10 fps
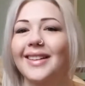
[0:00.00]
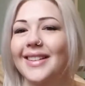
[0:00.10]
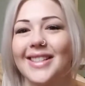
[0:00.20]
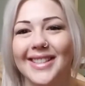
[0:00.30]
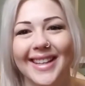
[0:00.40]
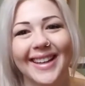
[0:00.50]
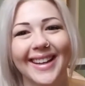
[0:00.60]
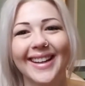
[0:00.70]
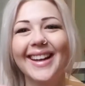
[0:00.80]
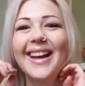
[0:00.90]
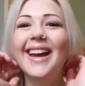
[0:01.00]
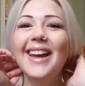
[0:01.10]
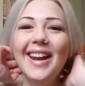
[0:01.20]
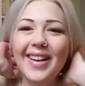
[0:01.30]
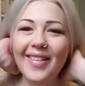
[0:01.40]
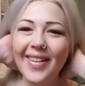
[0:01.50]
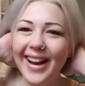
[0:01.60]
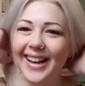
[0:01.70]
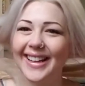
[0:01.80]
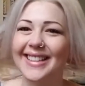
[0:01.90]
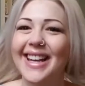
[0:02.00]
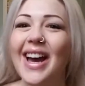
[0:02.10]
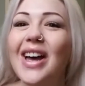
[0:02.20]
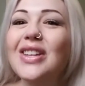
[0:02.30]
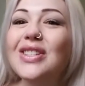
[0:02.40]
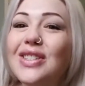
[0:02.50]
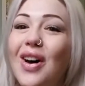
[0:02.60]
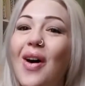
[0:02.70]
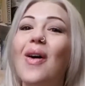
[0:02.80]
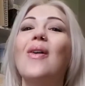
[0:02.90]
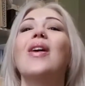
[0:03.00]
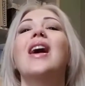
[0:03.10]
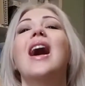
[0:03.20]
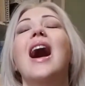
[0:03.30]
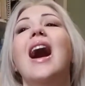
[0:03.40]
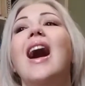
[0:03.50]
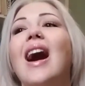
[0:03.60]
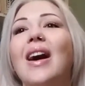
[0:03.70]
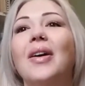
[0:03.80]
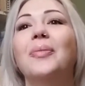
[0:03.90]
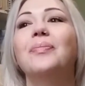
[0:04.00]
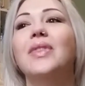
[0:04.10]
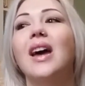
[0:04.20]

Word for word: Just kidding. Anyways, so I